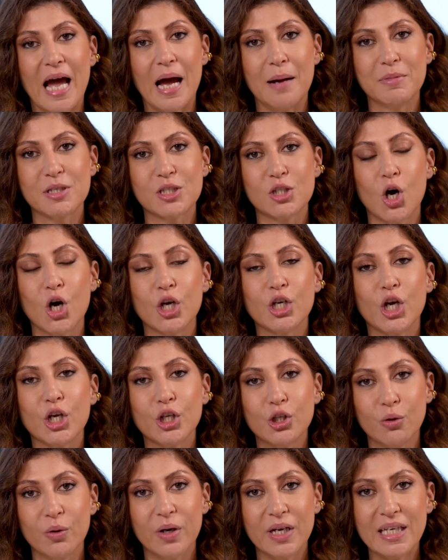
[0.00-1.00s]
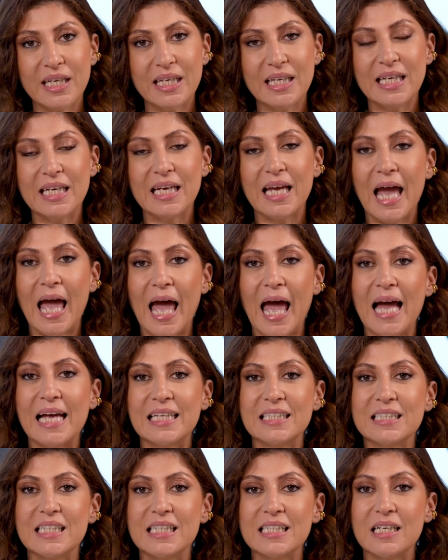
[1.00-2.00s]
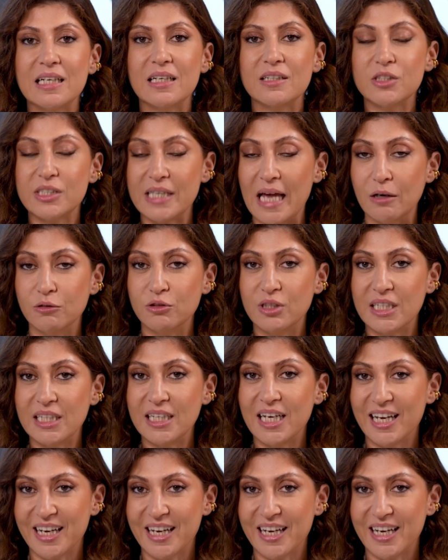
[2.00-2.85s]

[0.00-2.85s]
Amazon UAE and Saudi